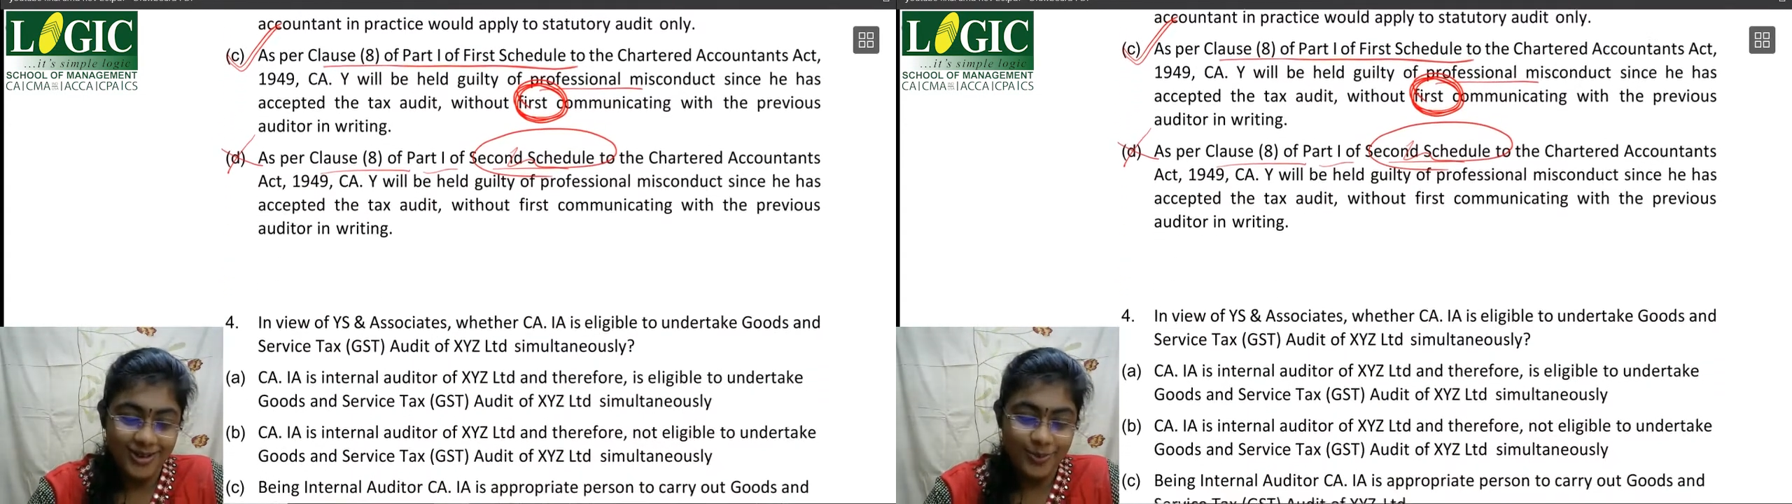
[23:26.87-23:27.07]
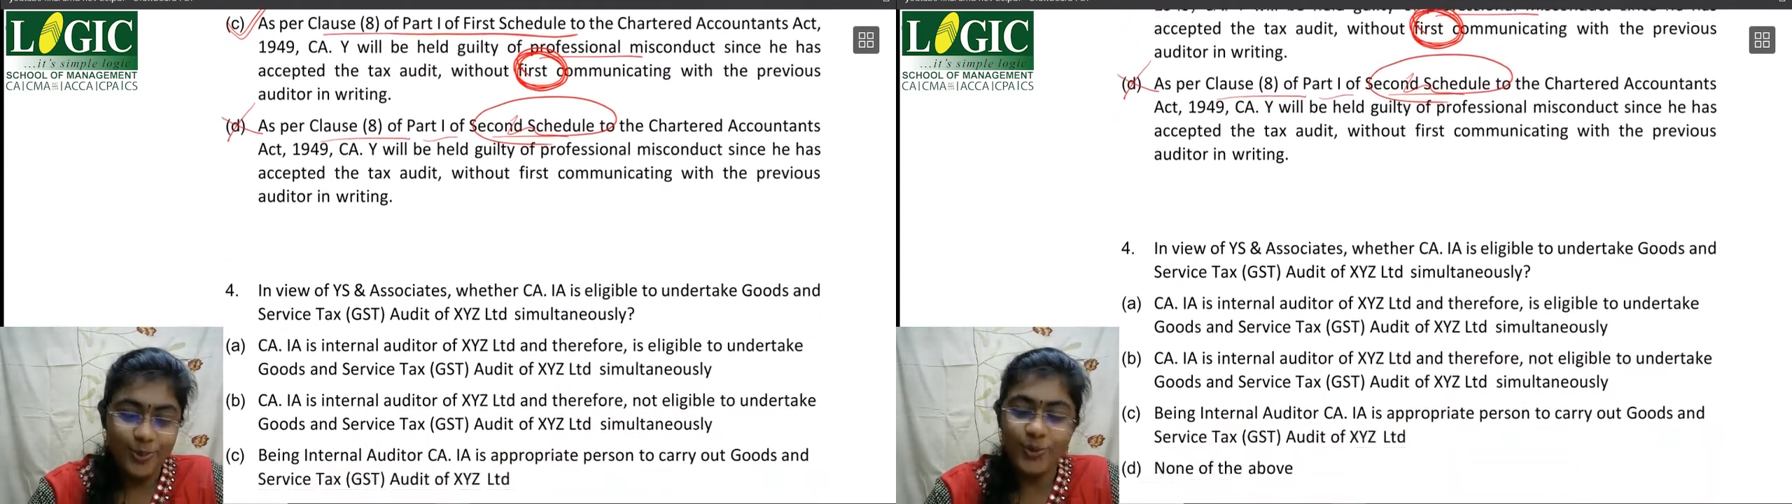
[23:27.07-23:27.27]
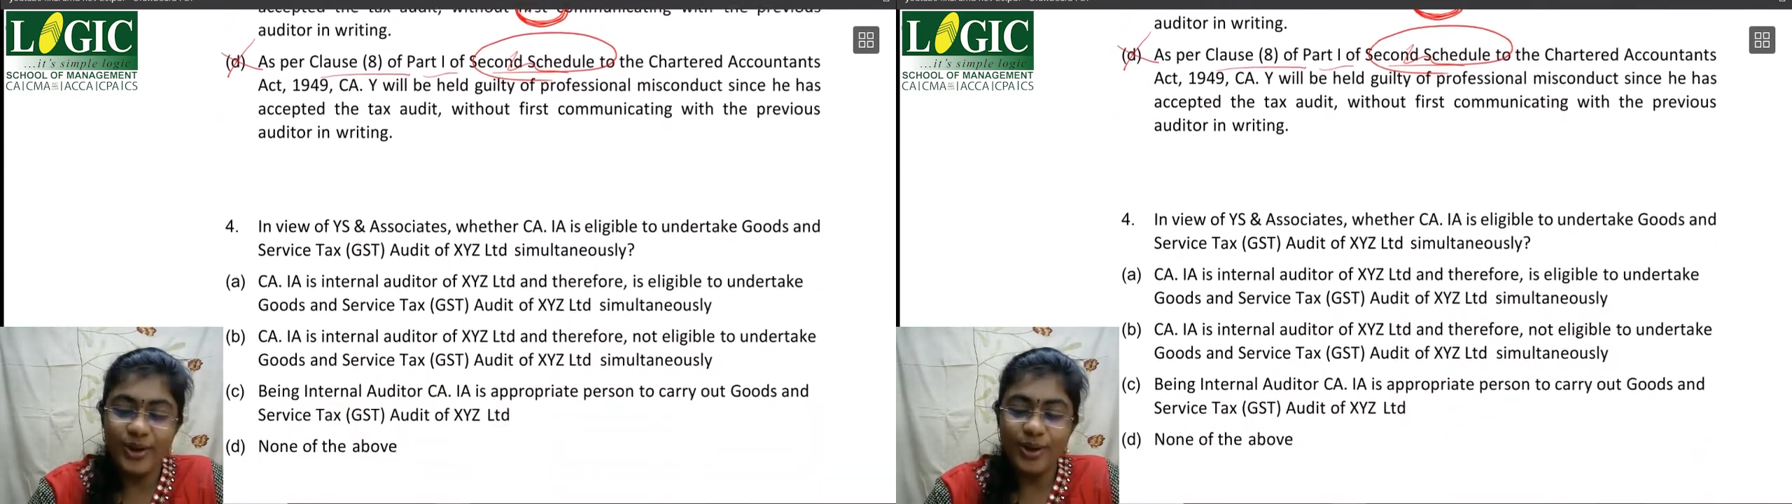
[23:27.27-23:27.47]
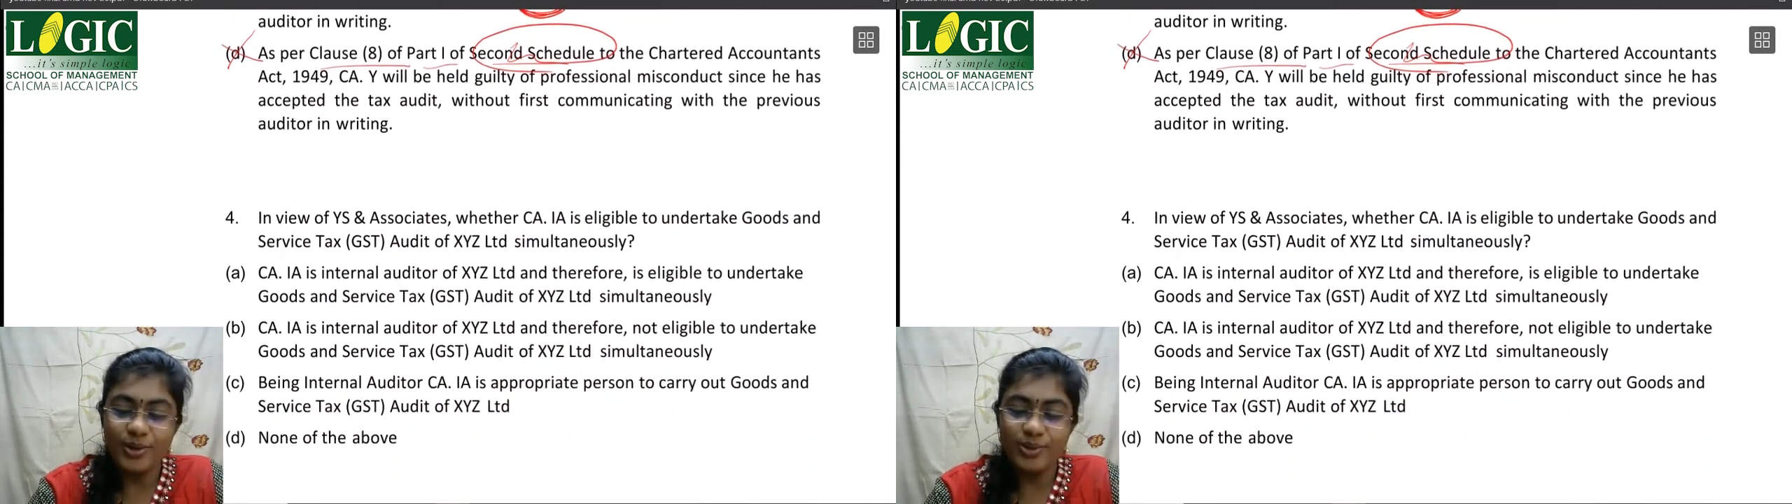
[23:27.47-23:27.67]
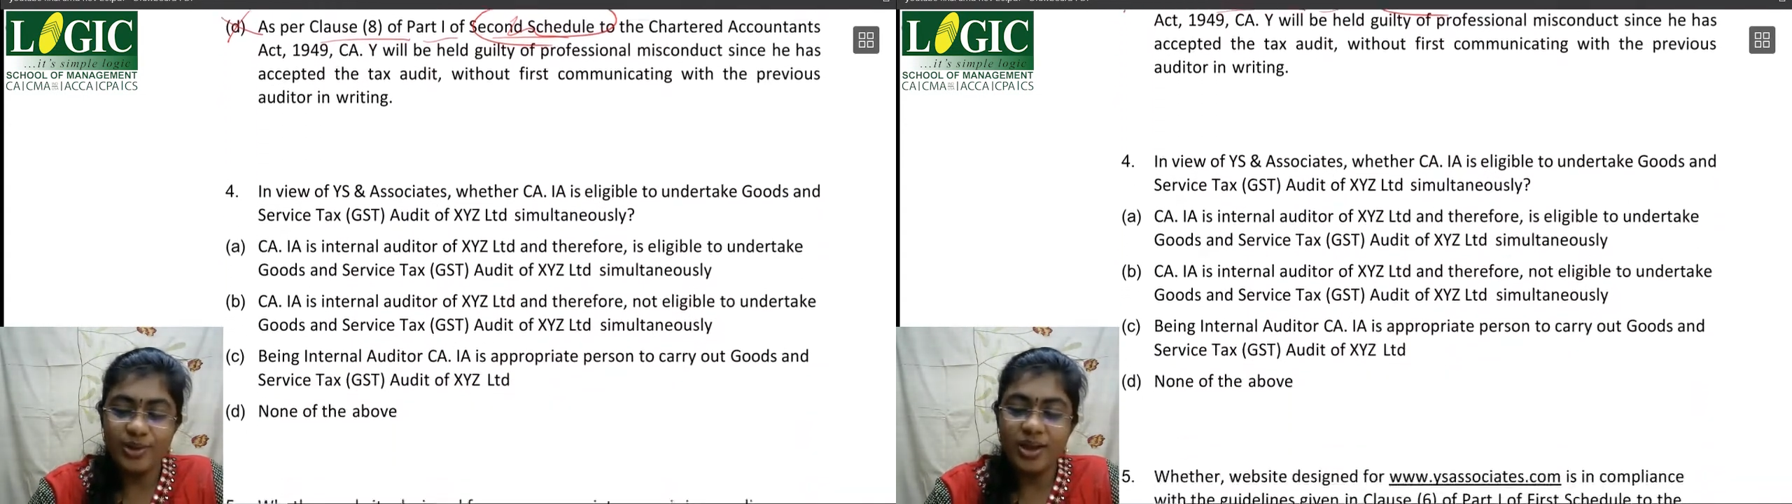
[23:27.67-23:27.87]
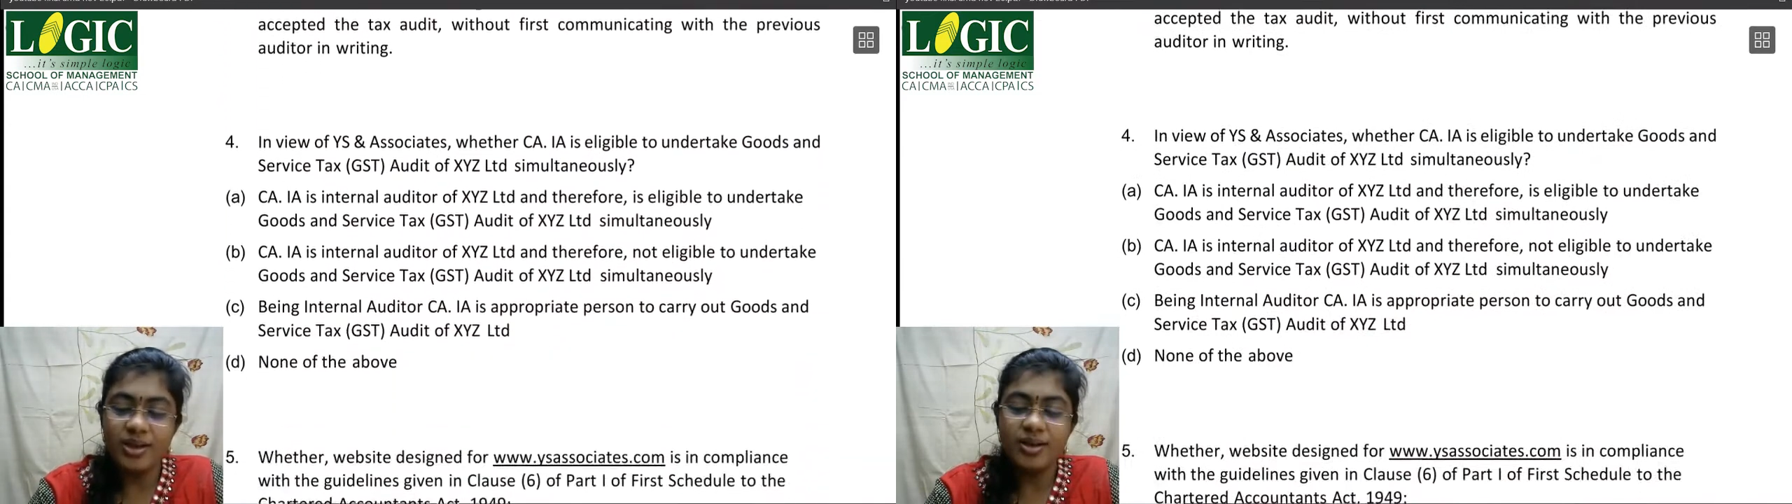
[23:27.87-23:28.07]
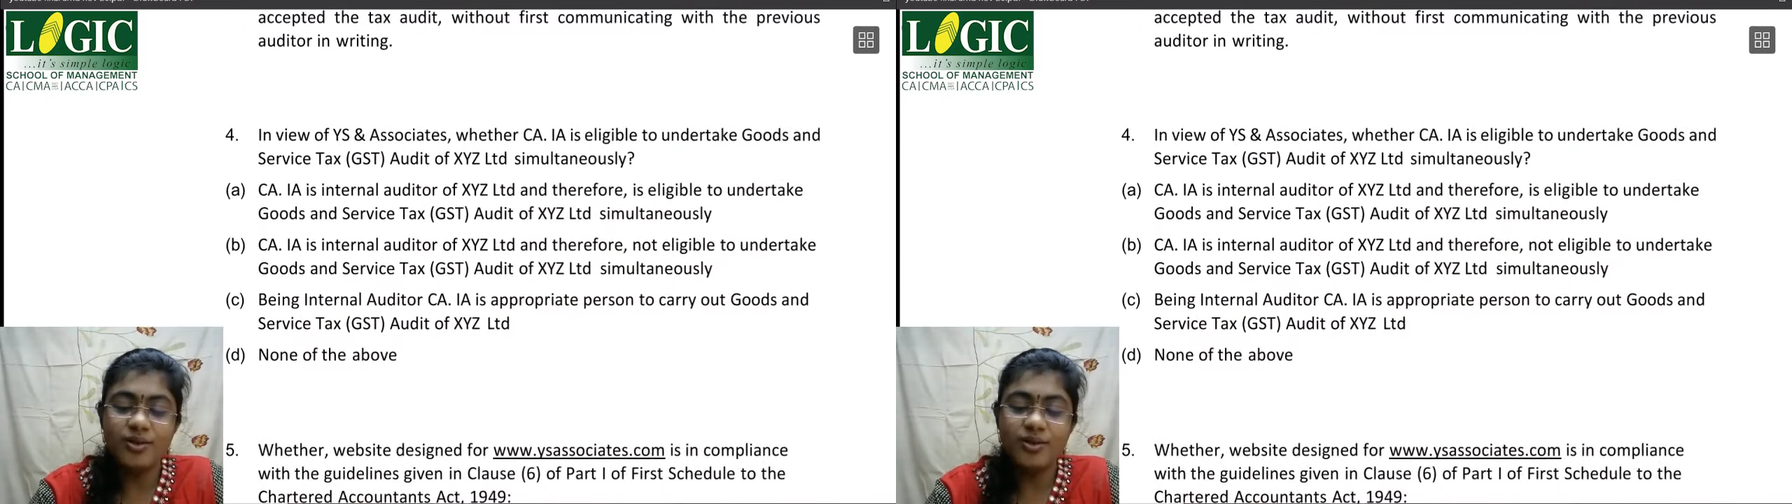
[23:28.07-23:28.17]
Moving on to the